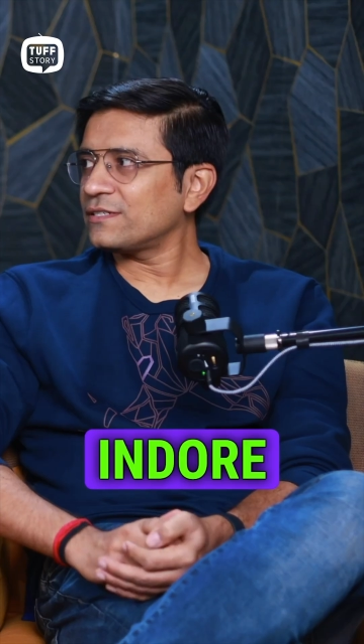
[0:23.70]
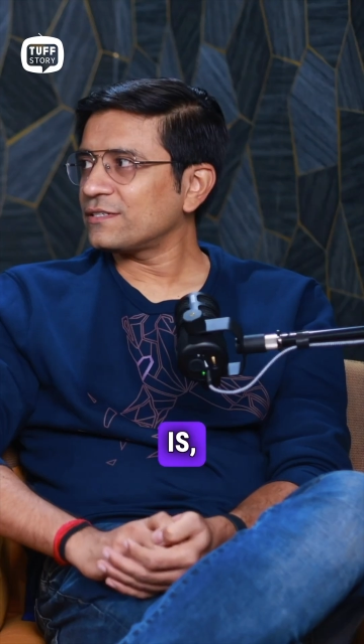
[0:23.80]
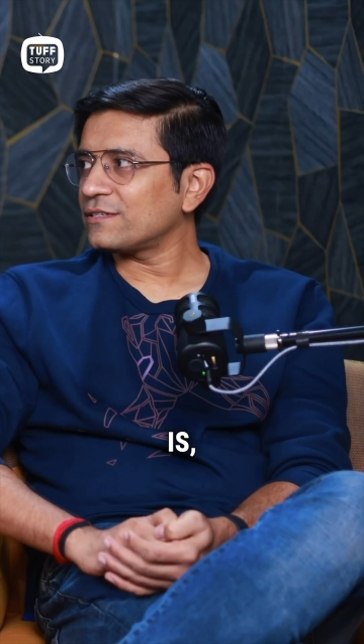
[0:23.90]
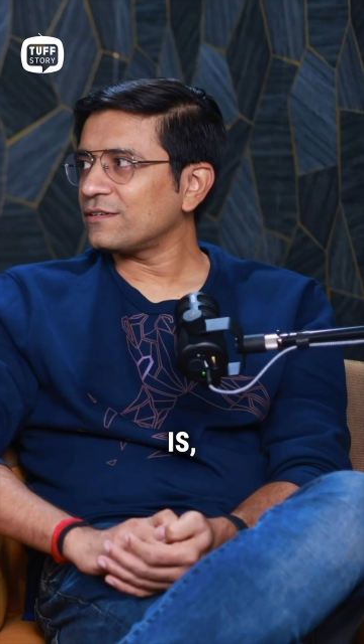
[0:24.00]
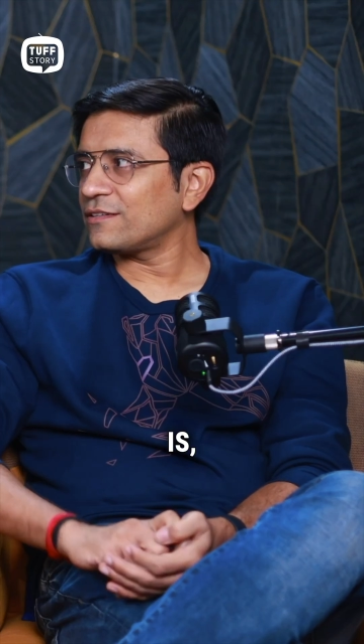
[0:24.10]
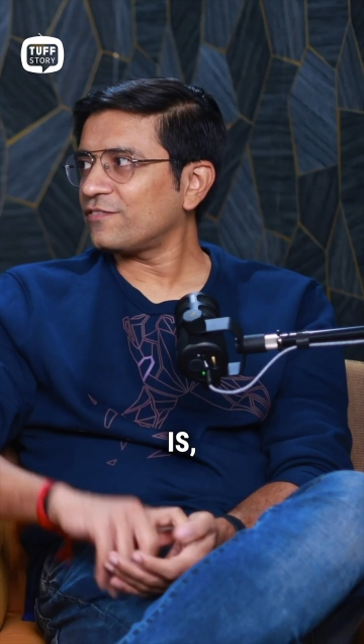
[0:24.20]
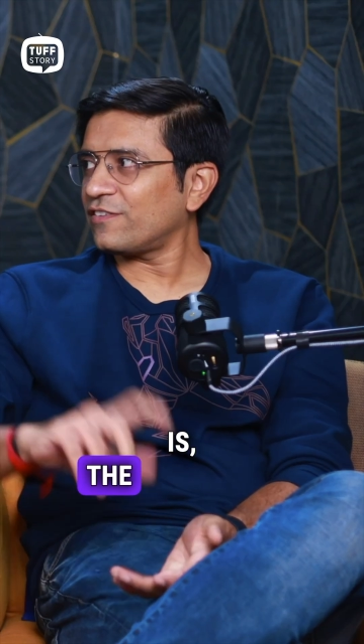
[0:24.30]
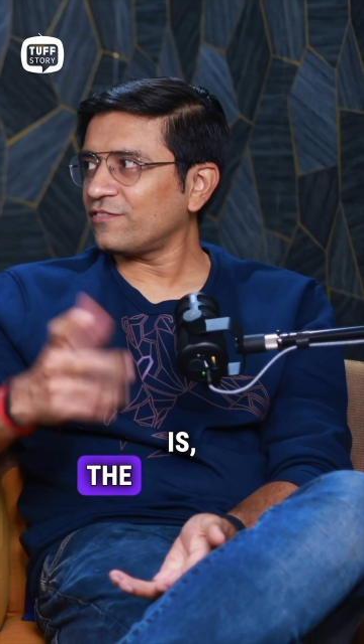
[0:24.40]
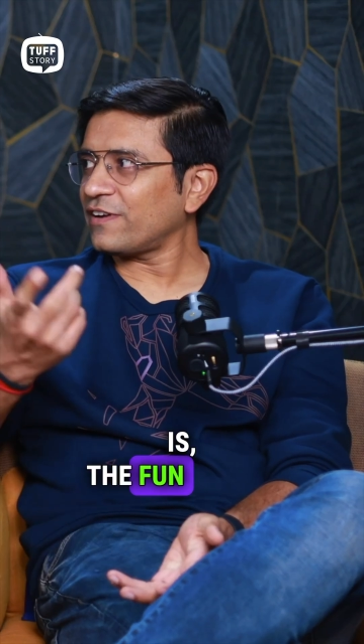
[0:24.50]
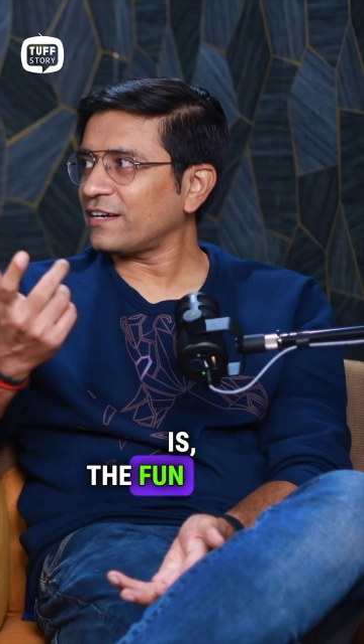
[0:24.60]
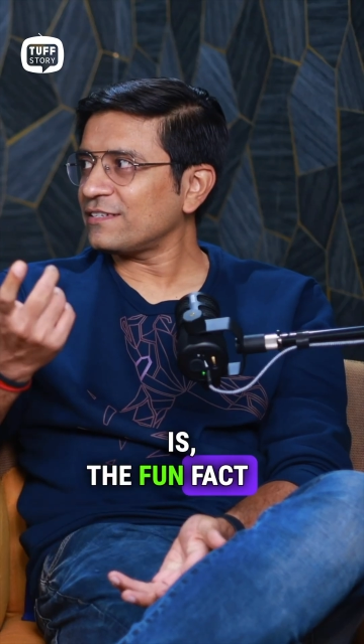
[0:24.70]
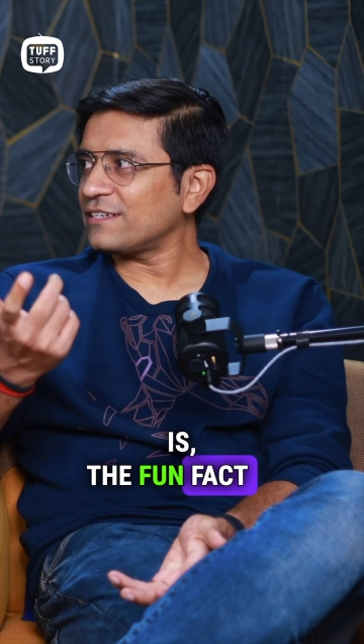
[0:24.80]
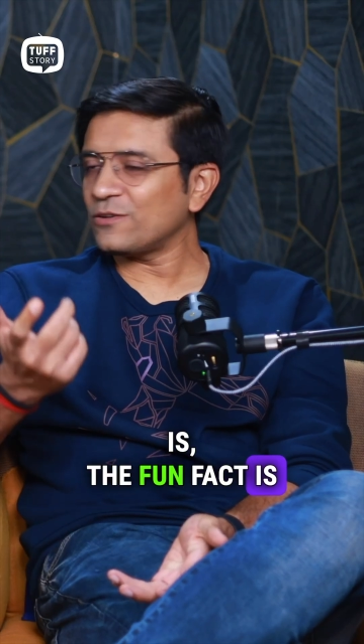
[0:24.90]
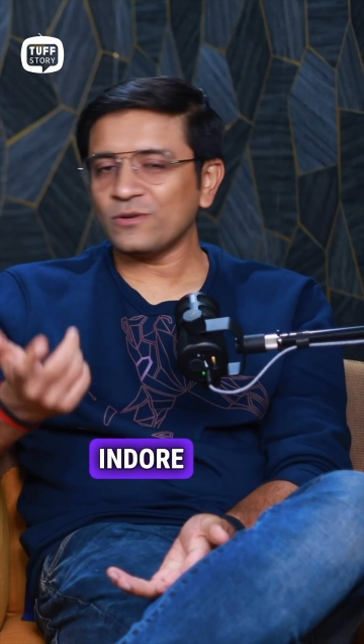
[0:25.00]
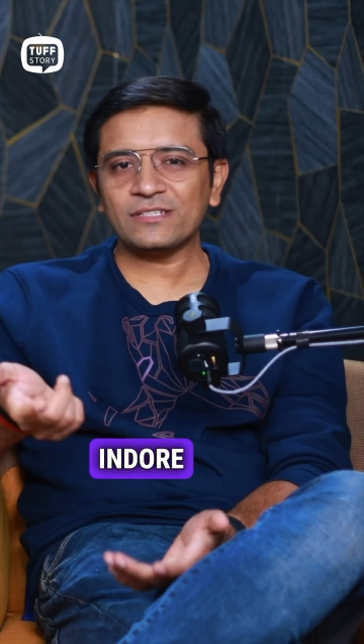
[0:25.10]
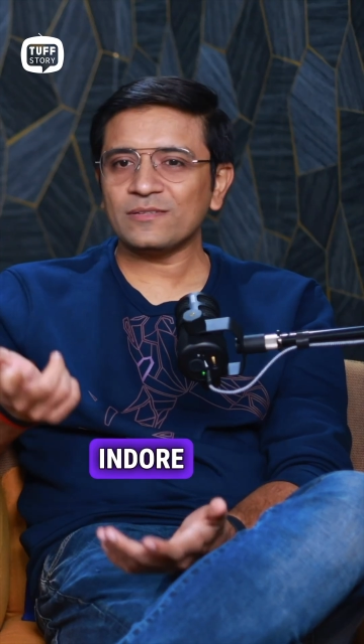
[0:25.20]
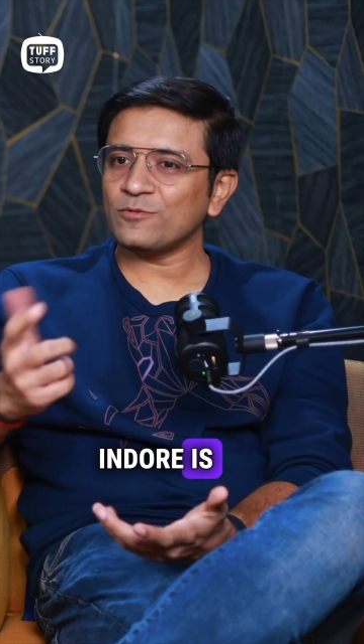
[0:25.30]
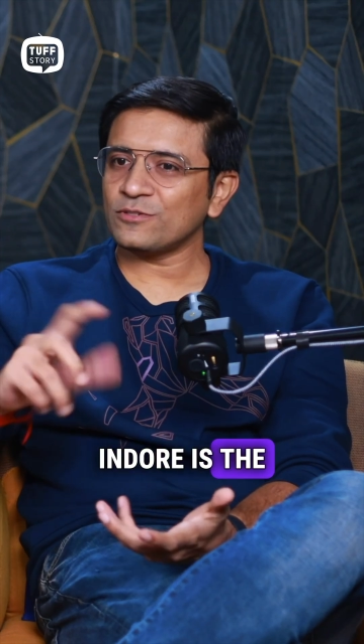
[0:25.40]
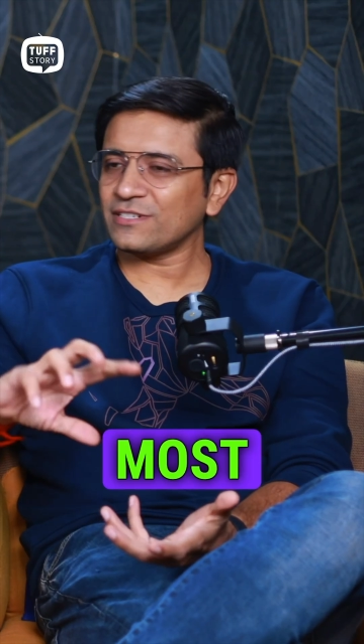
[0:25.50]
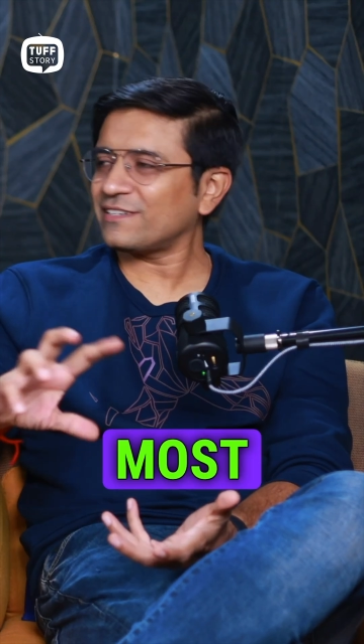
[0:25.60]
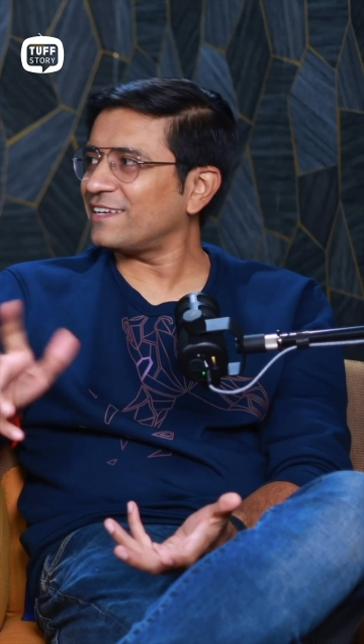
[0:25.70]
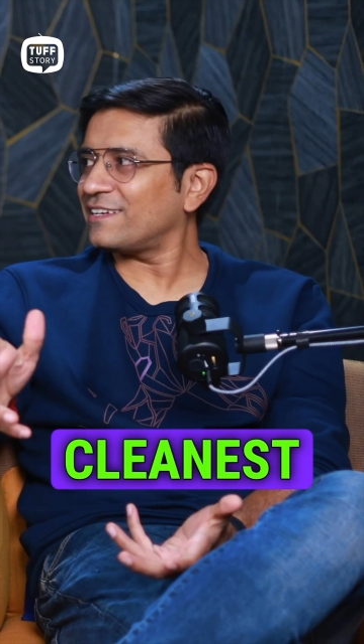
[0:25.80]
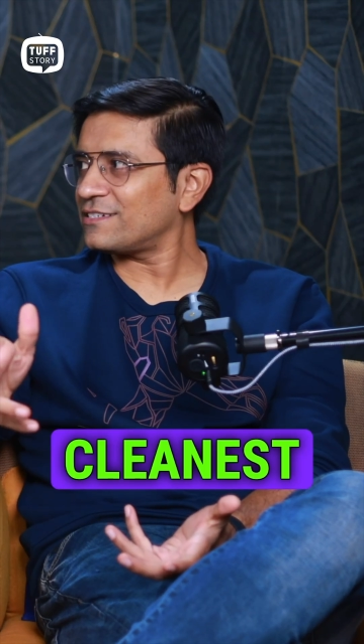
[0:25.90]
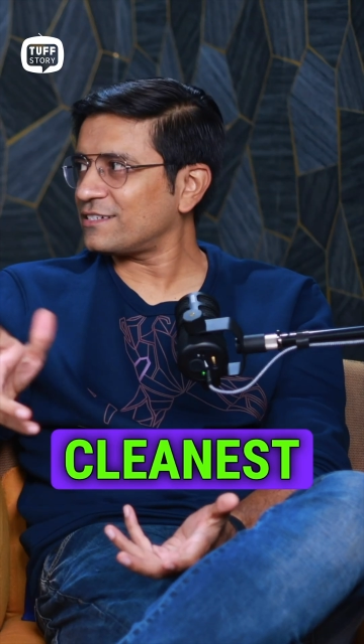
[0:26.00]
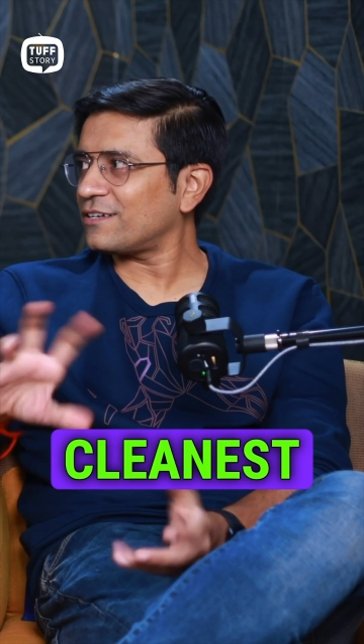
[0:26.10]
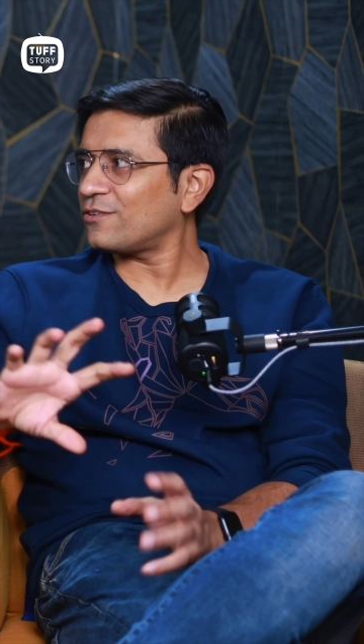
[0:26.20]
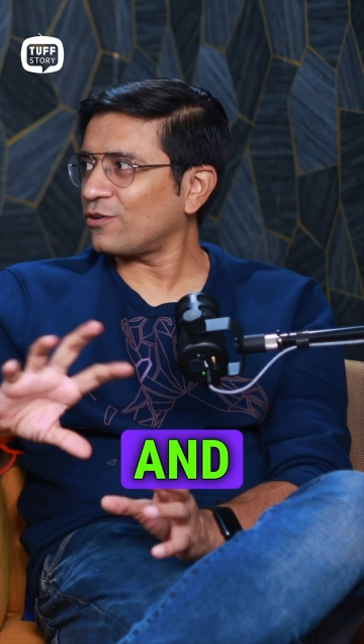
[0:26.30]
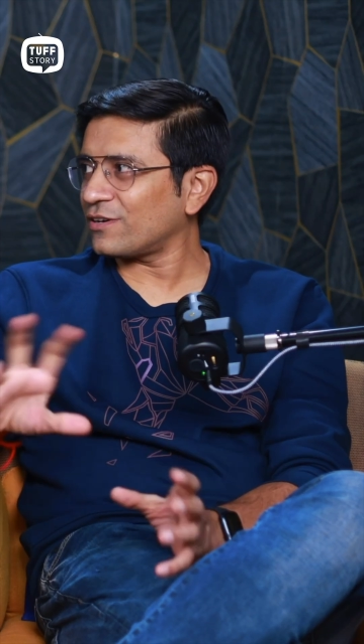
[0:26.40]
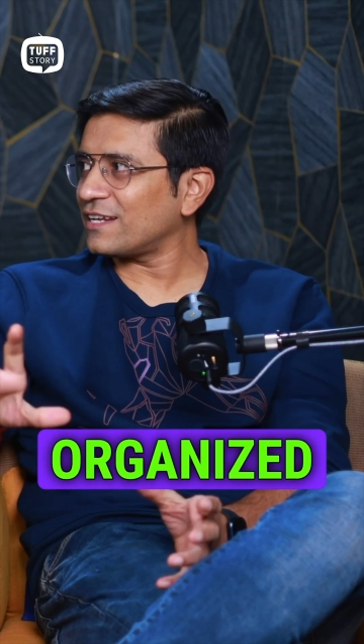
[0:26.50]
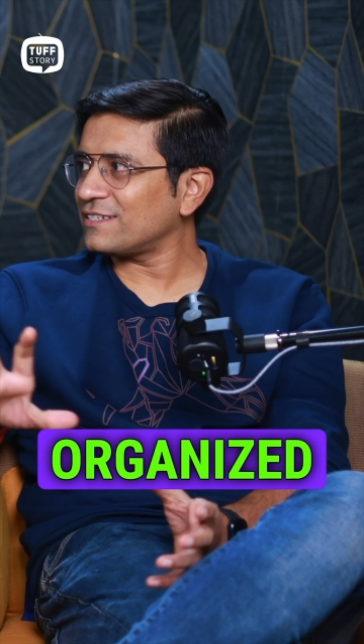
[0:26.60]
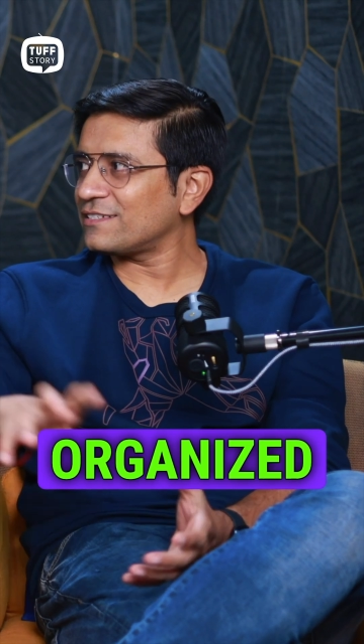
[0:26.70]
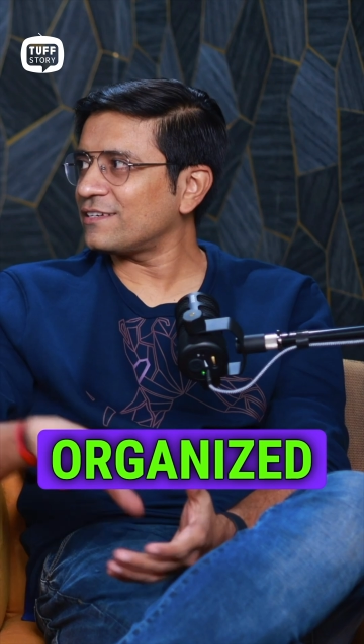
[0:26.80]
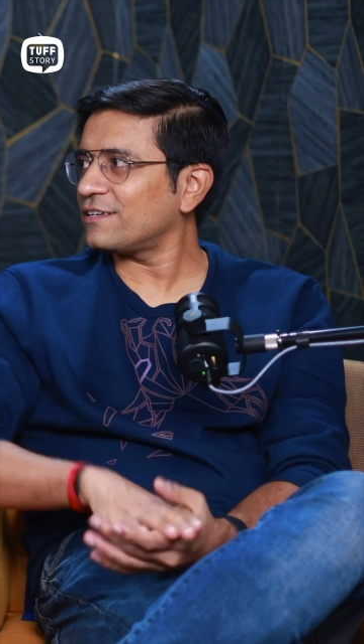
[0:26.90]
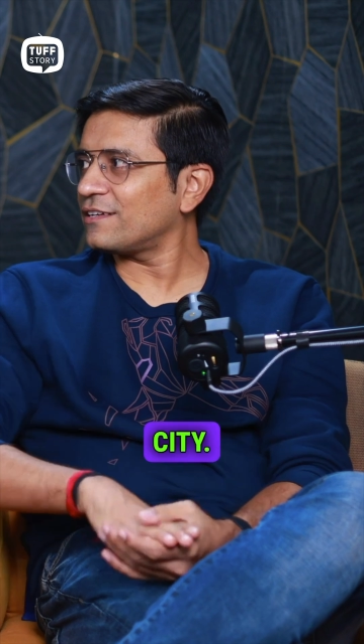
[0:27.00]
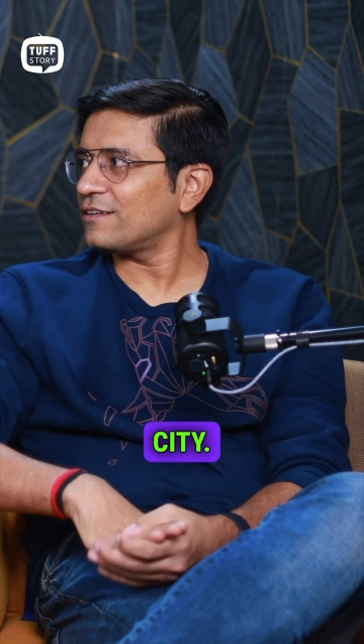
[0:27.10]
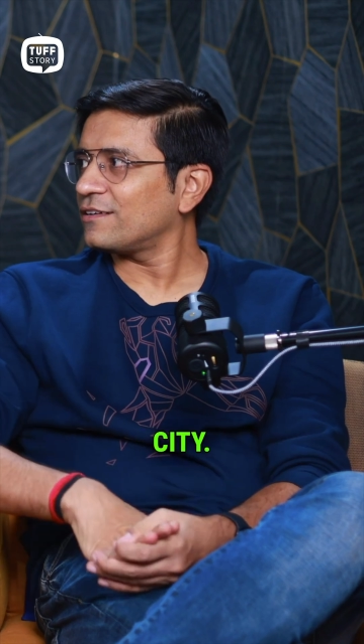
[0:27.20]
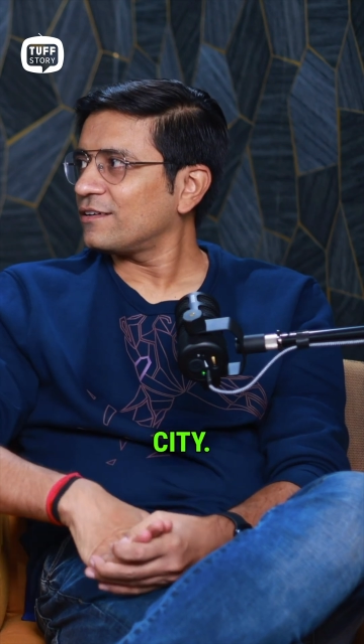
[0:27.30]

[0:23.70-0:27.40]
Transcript: is, the fun fact is Indore is the most cleanest and organized city.